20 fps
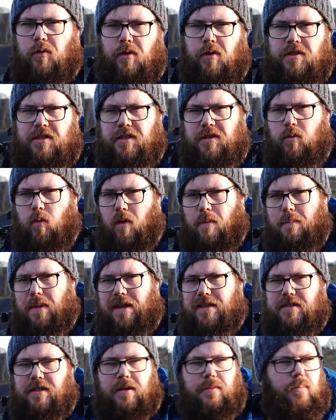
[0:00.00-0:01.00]
because it's quite
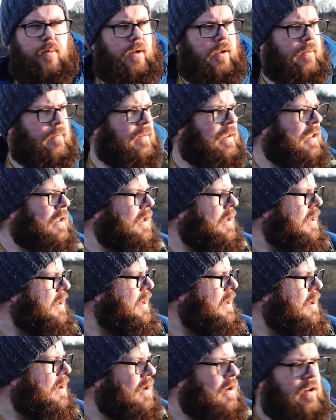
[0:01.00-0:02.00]
messy, but
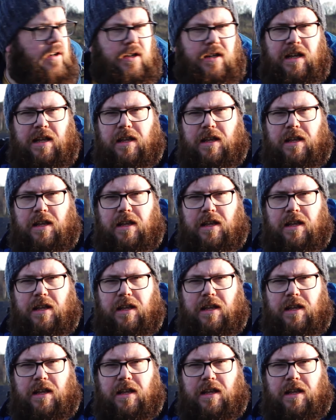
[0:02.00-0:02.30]
I'm going